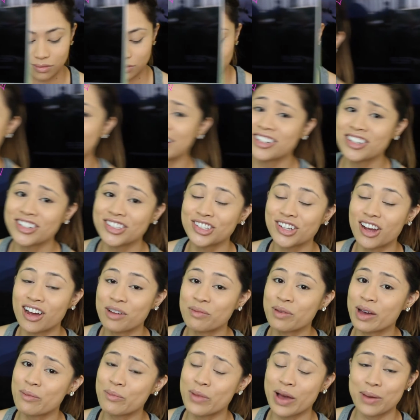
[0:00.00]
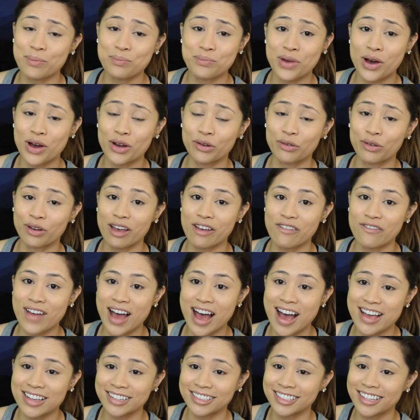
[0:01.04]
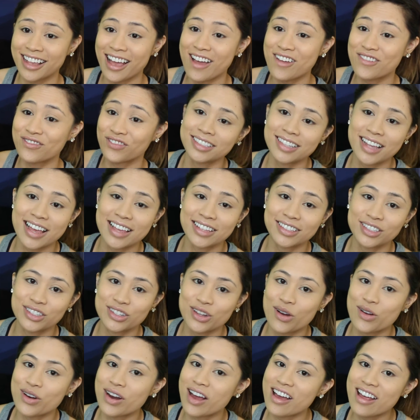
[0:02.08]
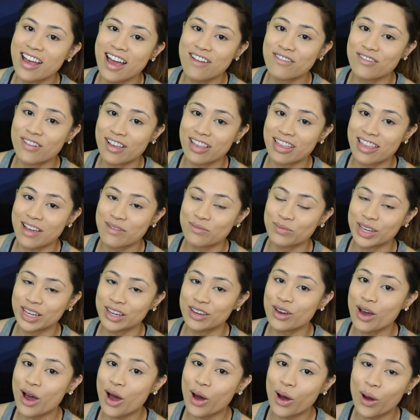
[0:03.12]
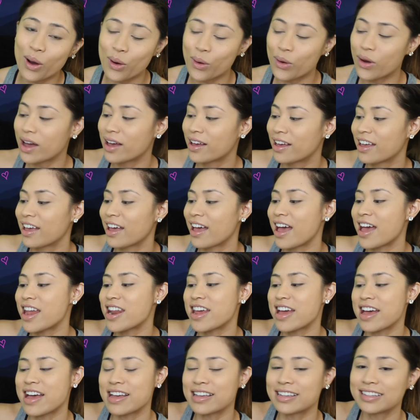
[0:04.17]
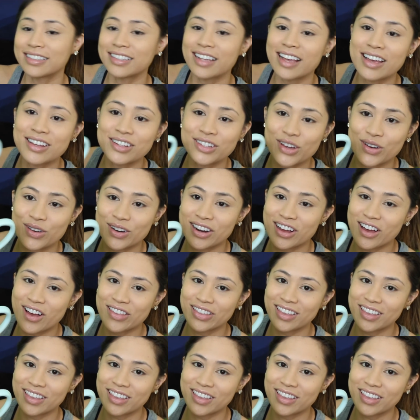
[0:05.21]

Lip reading: Can I just talk about my mug real fast? It says, "Donut ever let me go," and it has a donut